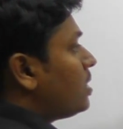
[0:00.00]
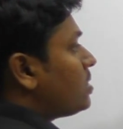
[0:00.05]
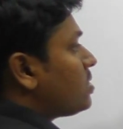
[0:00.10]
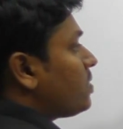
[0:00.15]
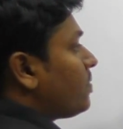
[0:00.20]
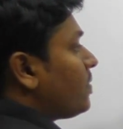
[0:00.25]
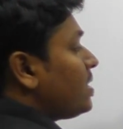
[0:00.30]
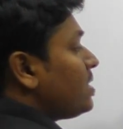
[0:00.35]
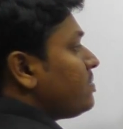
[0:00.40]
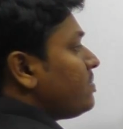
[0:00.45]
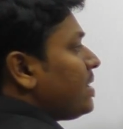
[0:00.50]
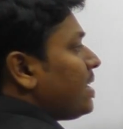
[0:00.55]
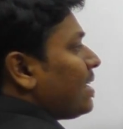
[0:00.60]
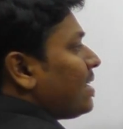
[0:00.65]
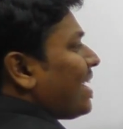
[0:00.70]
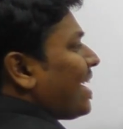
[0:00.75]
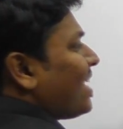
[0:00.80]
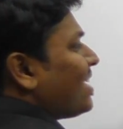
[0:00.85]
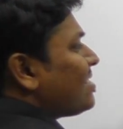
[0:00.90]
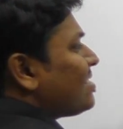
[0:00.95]
So friends, we
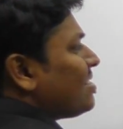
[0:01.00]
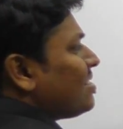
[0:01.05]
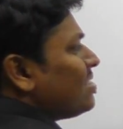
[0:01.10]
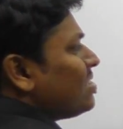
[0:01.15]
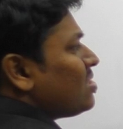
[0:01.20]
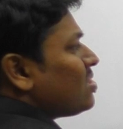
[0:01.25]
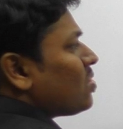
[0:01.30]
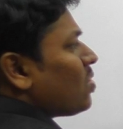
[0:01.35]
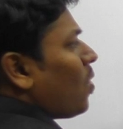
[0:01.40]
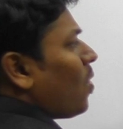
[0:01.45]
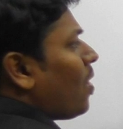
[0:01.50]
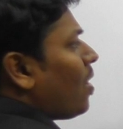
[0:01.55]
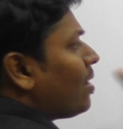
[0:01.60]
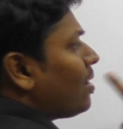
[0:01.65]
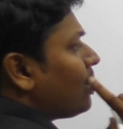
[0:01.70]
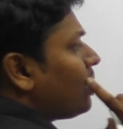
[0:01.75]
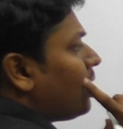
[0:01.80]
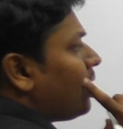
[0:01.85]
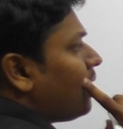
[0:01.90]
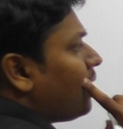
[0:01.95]
can cancel this
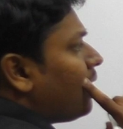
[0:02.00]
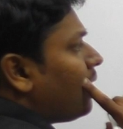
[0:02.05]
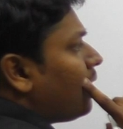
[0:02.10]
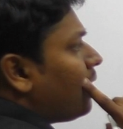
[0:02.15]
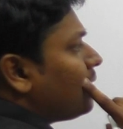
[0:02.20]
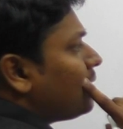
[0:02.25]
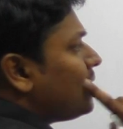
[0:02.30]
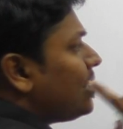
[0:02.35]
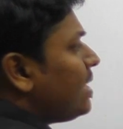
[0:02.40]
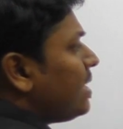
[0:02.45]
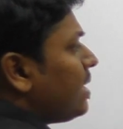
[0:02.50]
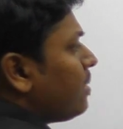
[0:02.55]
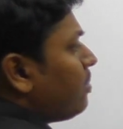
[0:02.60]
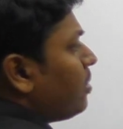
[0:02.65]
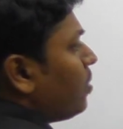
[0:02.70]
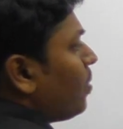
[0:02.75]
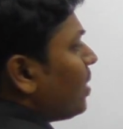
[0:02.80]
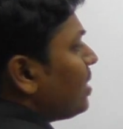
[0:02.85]
on 3 table.